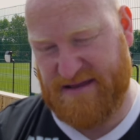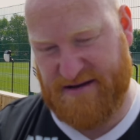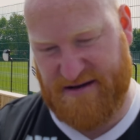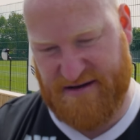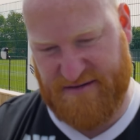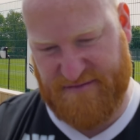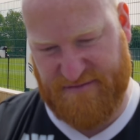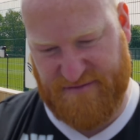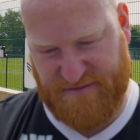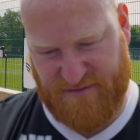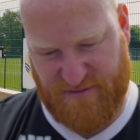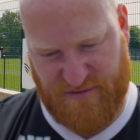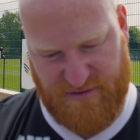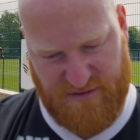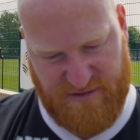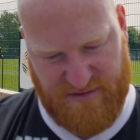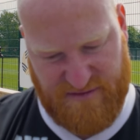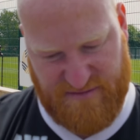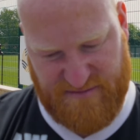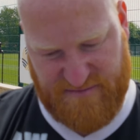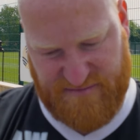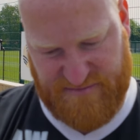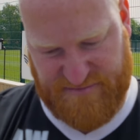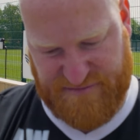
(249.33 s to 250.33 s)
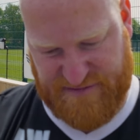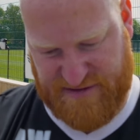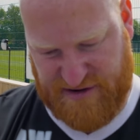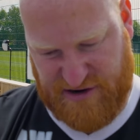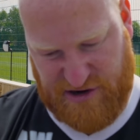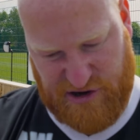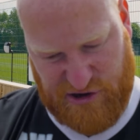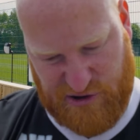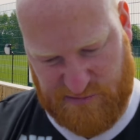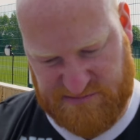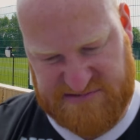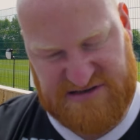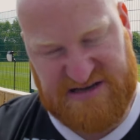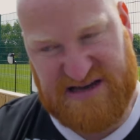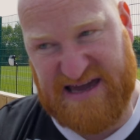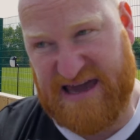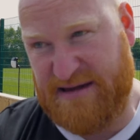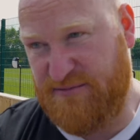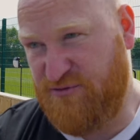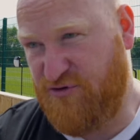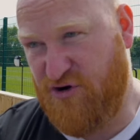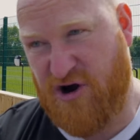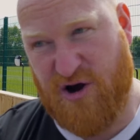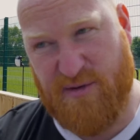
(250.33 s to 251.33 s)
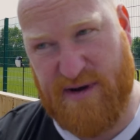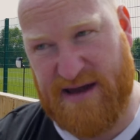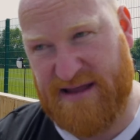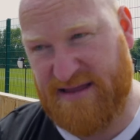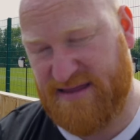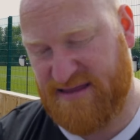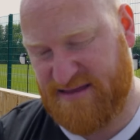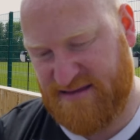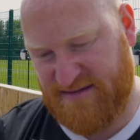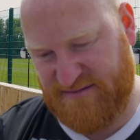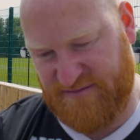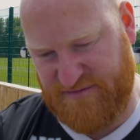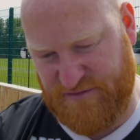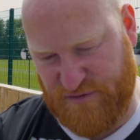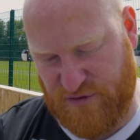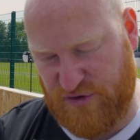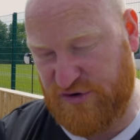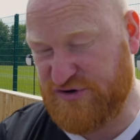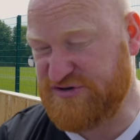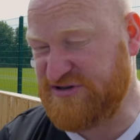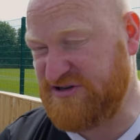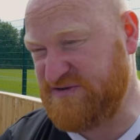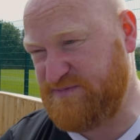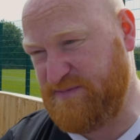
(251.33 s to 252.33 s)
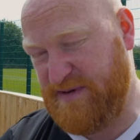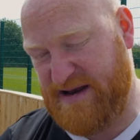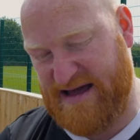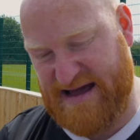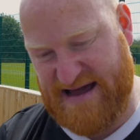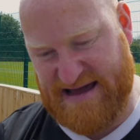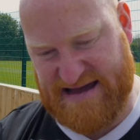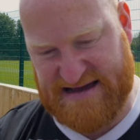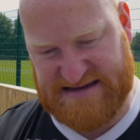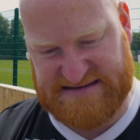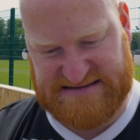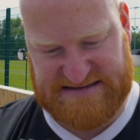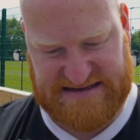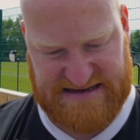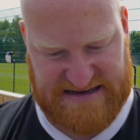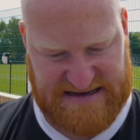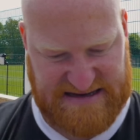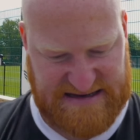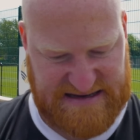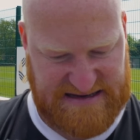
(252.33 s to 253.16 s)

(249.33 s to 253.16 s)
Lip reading: you know, for the club to keep growing, for us as players,